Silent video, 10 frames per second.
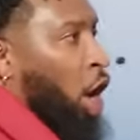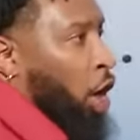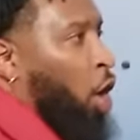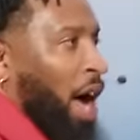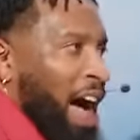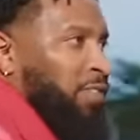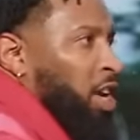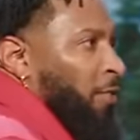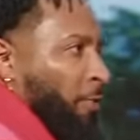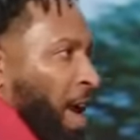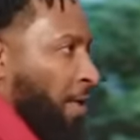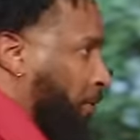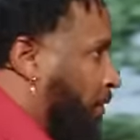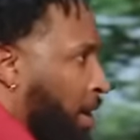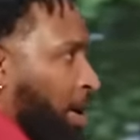gonna have enough
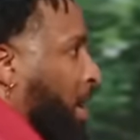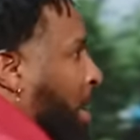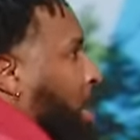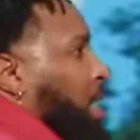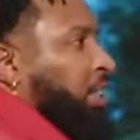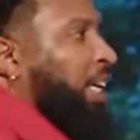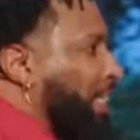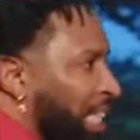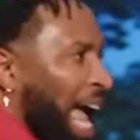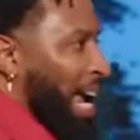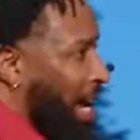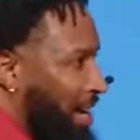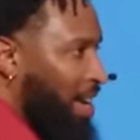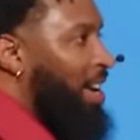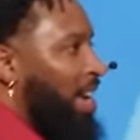faith to say,
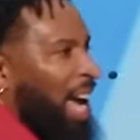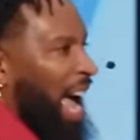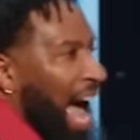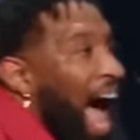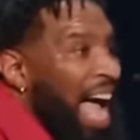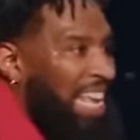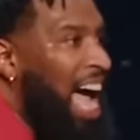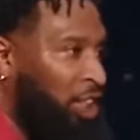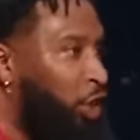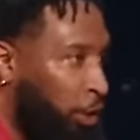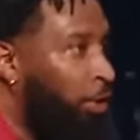I got you?